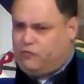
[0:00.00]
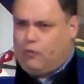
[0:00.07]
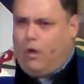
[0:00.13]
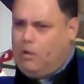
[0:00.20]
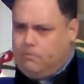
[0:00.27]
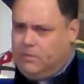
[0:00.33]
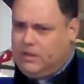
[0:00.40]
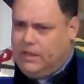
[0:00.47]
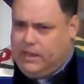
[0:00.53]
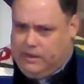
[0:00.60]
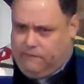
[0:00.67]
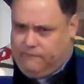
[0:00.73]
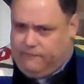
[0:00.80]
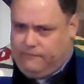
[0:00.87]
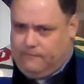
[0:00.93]
strong
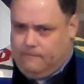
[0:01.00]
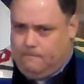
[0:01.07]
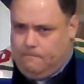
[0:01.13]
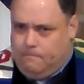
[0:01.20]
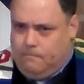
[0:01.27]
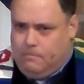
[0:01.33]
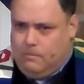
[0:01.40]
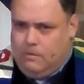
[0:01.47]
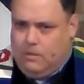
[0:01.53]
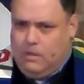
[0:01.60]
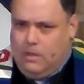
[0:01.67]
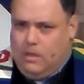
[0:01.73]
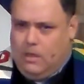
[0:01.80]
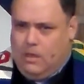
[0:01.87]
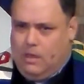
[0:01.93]
belief,
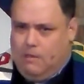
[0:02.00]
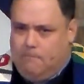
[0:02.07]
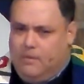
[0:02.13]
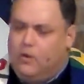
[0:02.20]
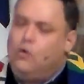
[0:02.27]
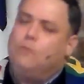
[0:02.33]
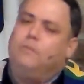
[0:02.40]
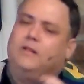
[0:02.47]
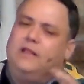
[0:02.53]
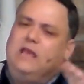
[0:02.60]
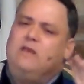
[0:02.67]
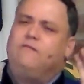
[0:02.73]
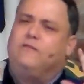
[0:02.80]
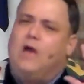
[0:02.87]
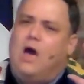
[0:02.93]
but who
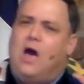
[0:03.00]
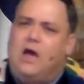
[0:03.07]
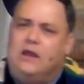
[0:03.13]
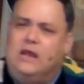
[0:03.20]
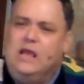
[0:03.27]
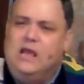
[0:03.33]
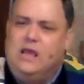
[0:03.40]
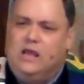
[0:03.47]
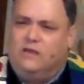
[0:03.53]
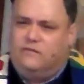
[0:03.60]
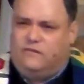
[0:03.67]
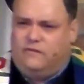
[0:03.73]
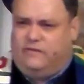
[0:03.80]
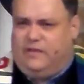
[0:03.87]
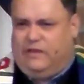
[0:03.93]
believe God
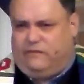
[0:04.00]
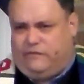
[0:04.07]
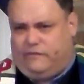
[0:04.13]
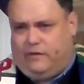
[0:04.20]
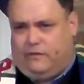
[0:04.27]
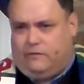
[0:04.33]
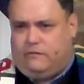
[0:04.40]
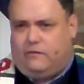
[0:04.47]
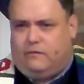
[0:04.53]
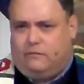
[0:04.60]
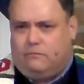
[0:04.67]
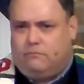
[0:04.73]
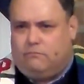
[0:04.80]
is distant.